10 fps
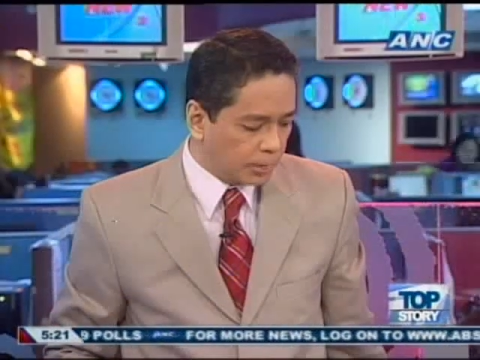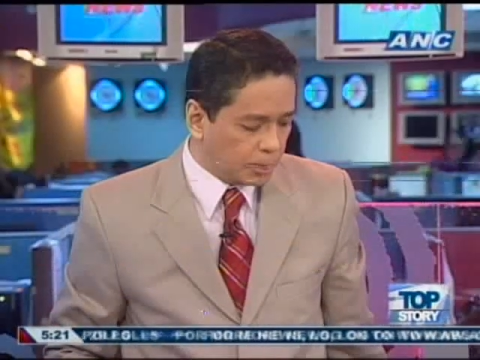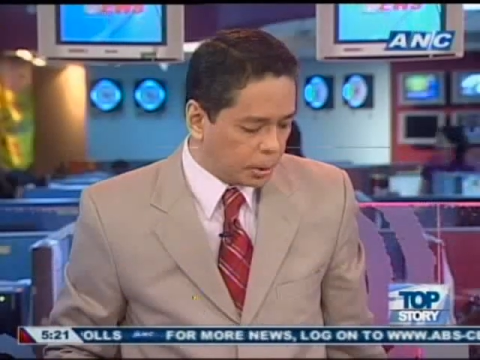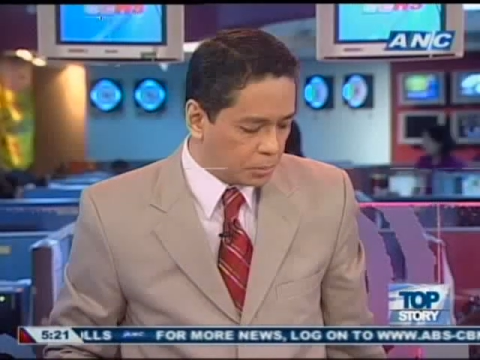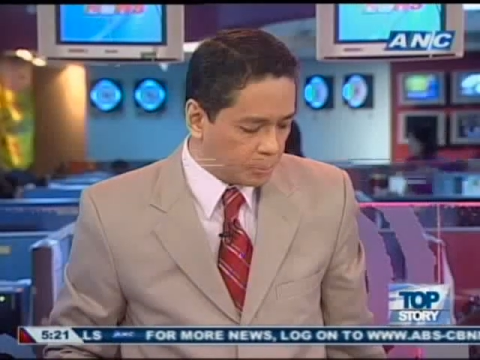
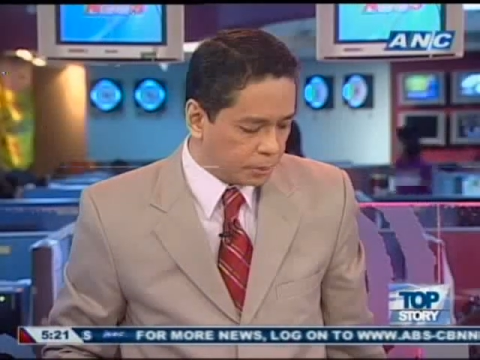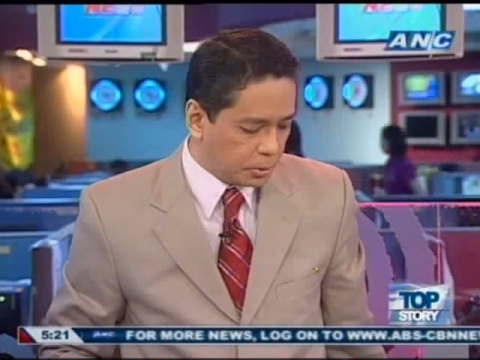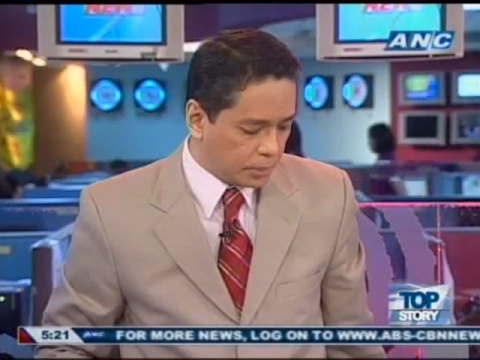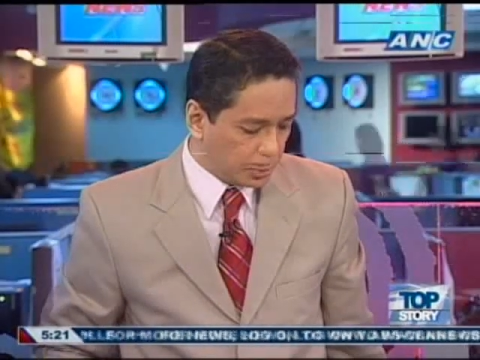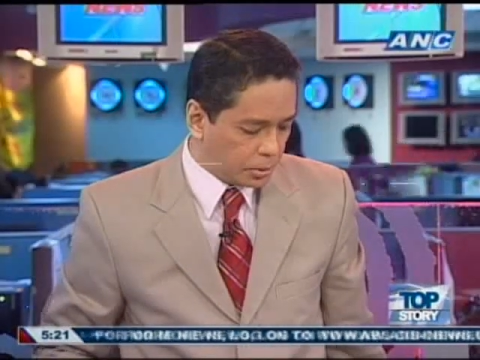some
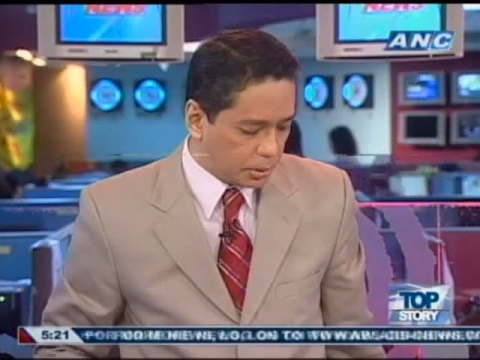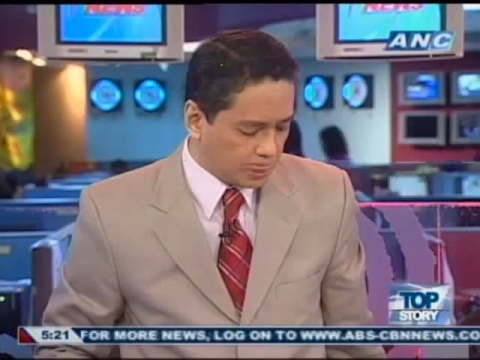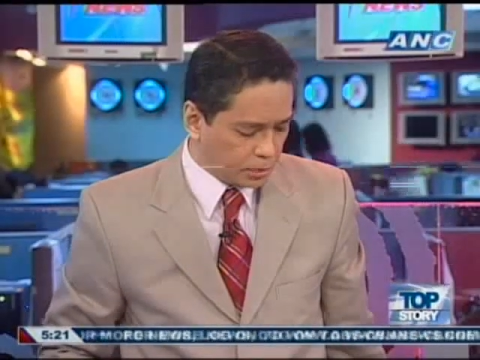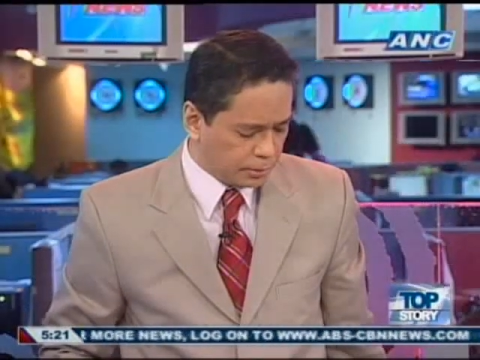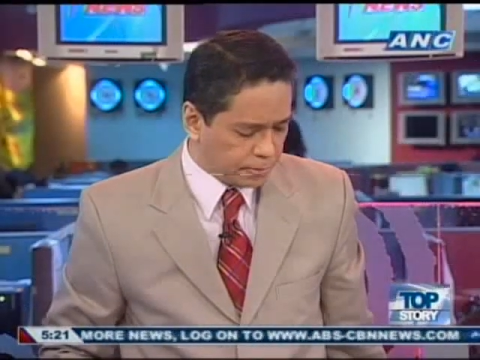reports, of
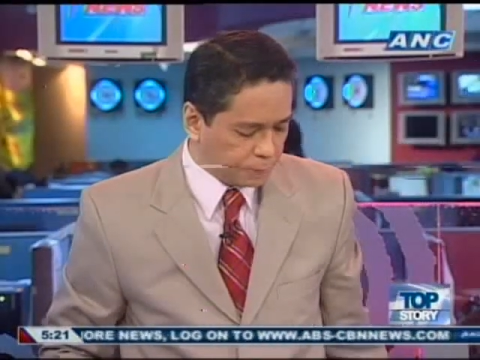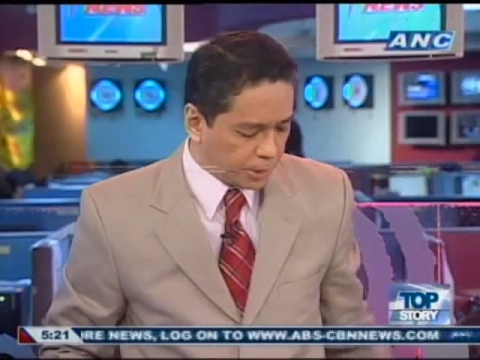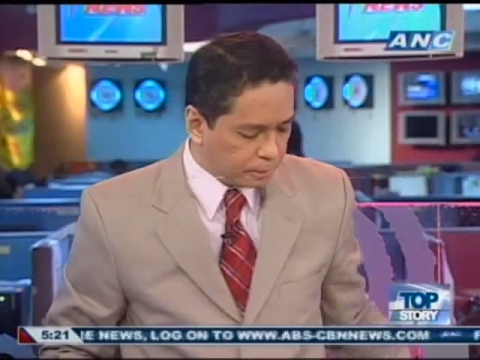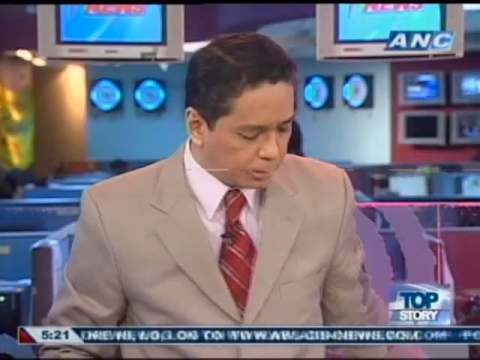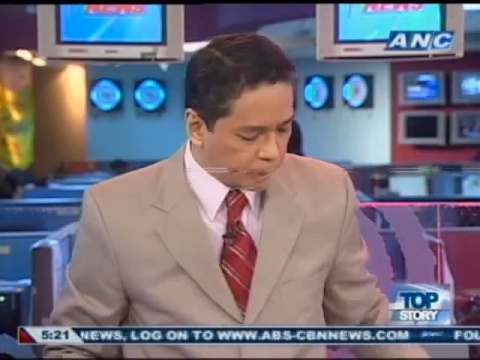course,
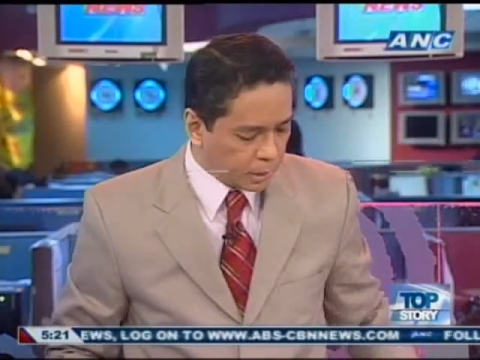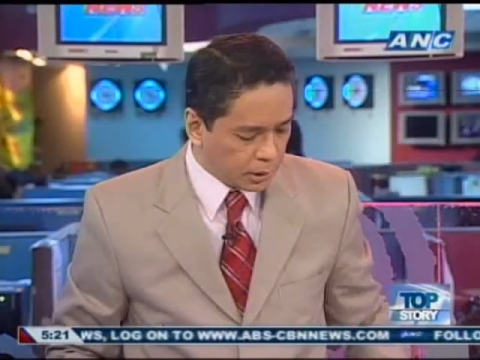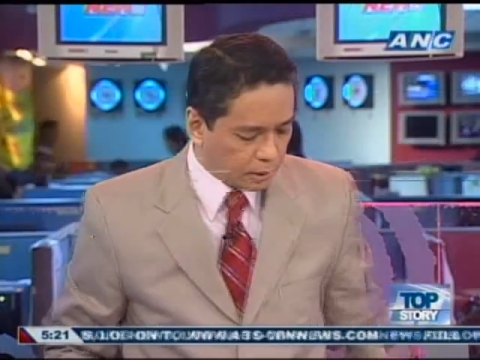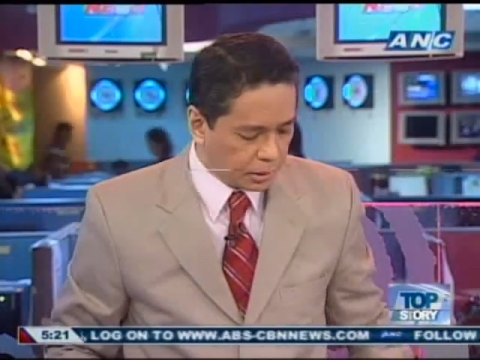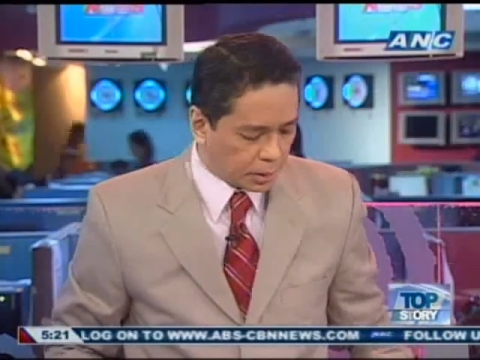
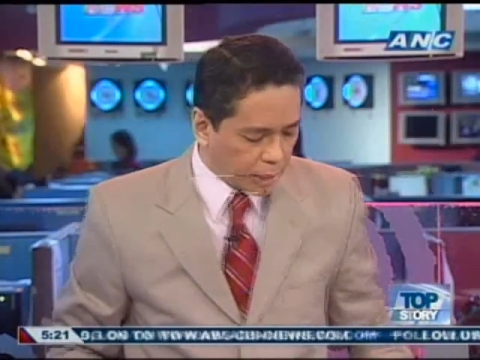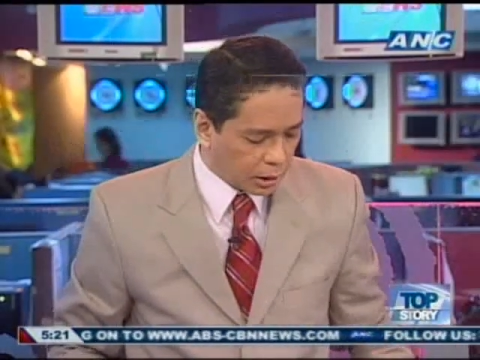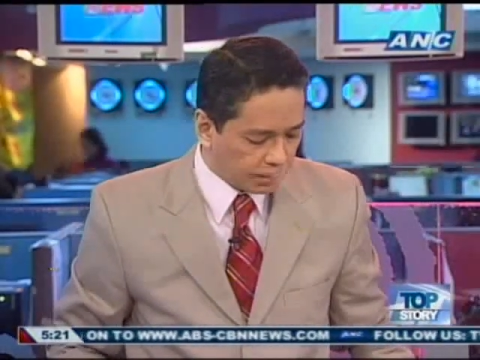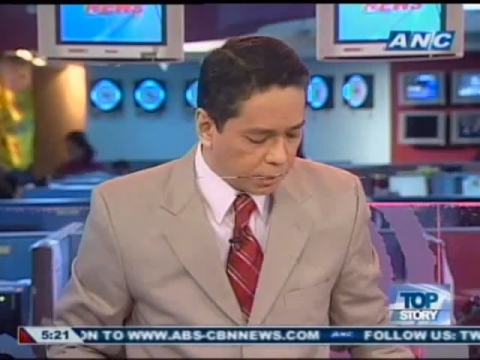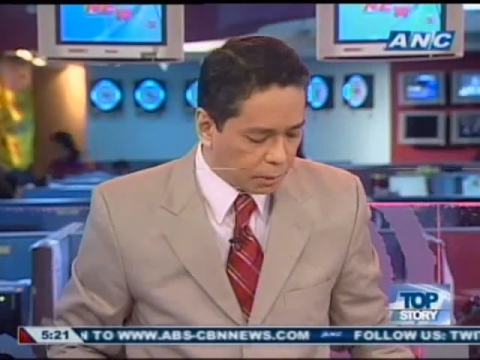from
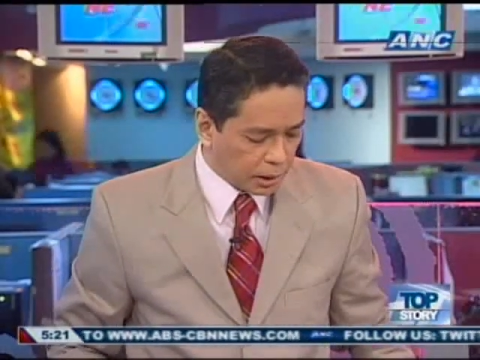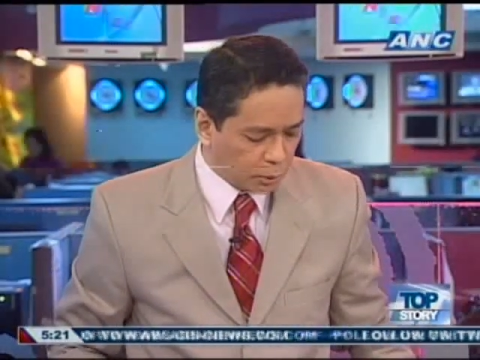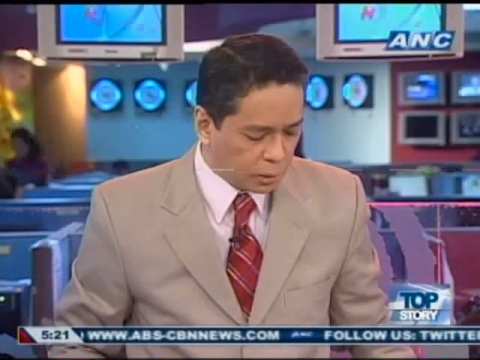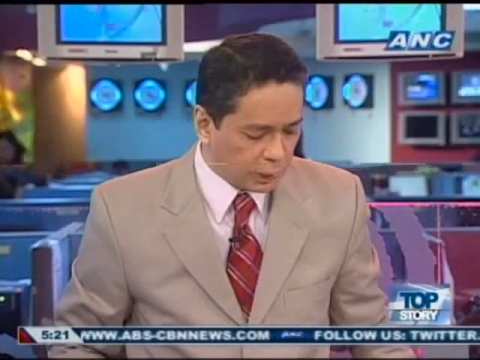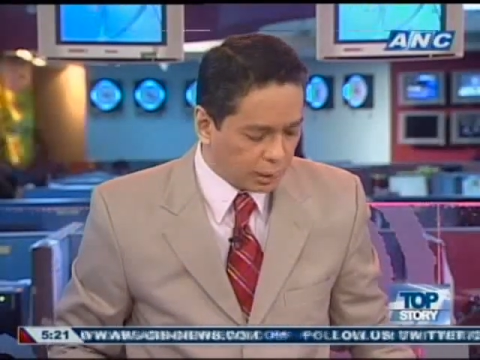the side
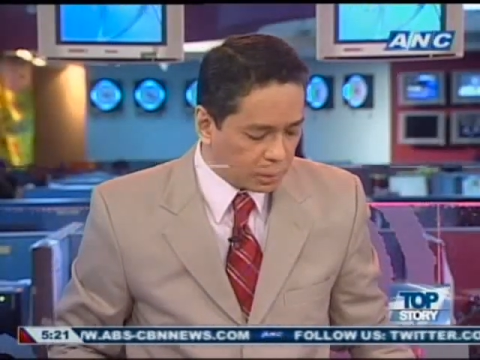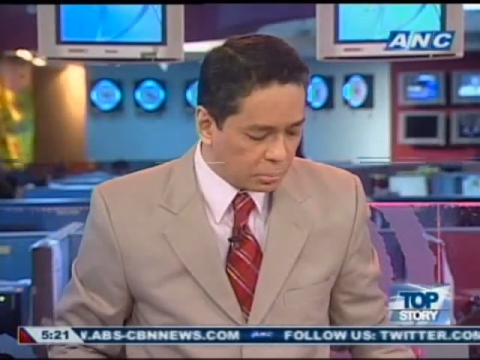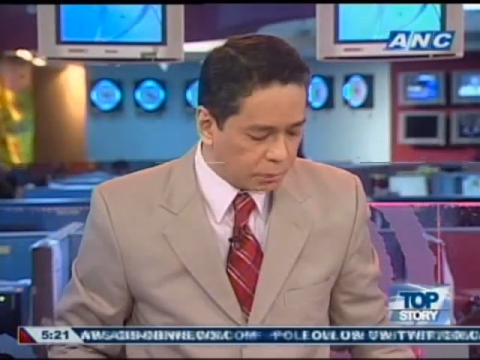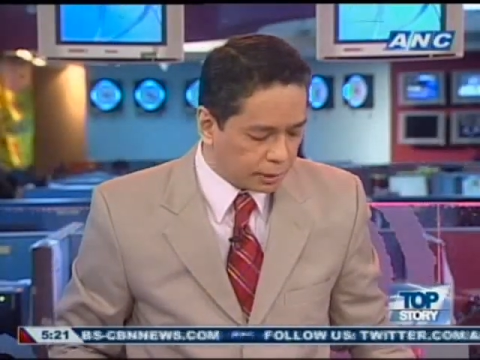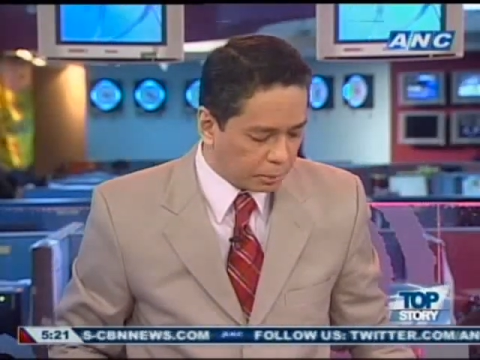of the
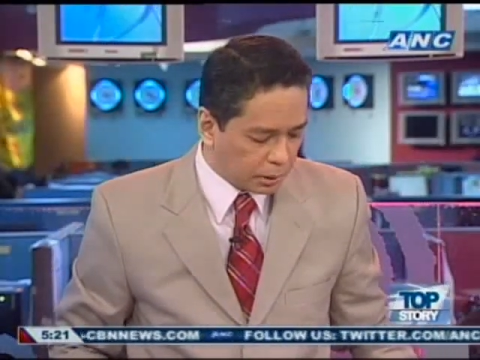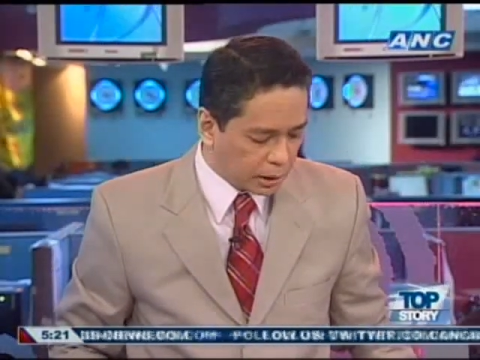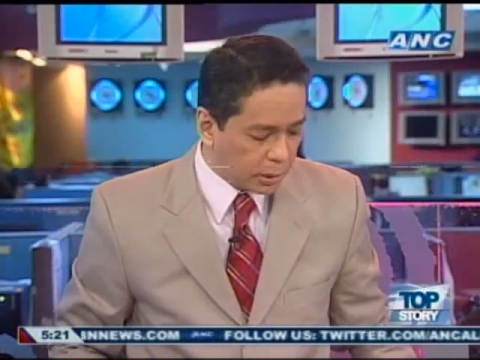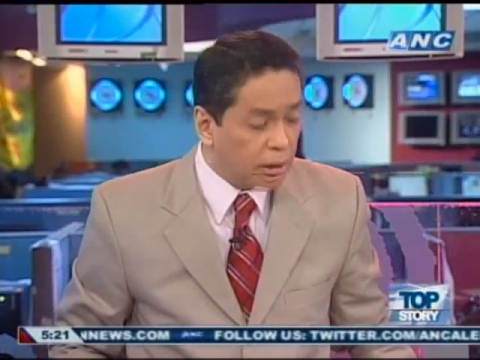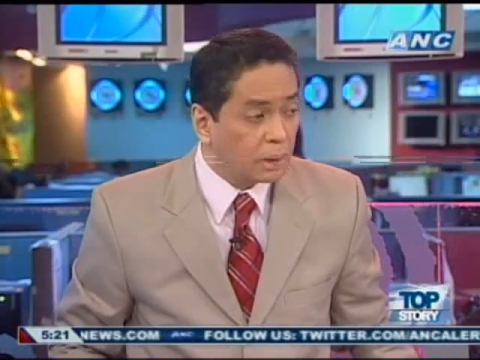Mangudadatu
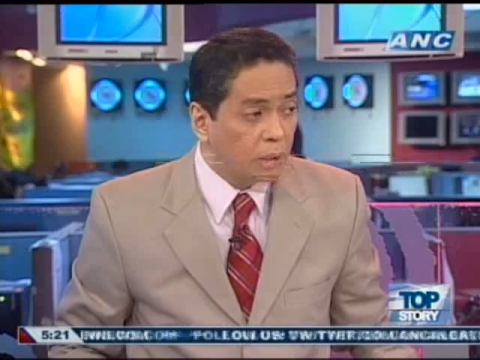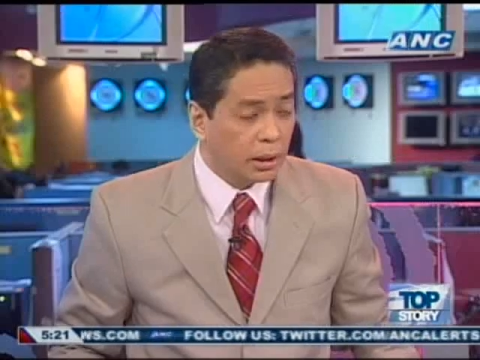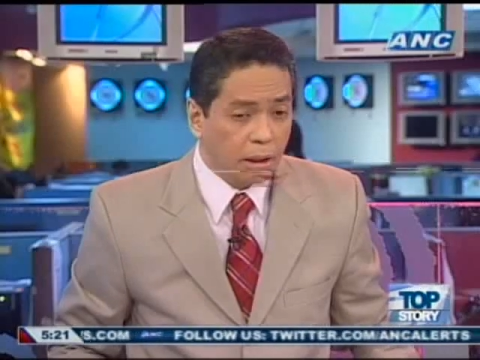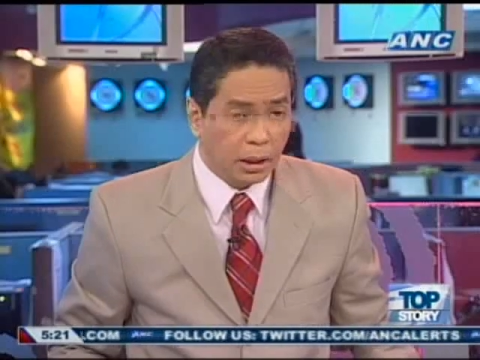family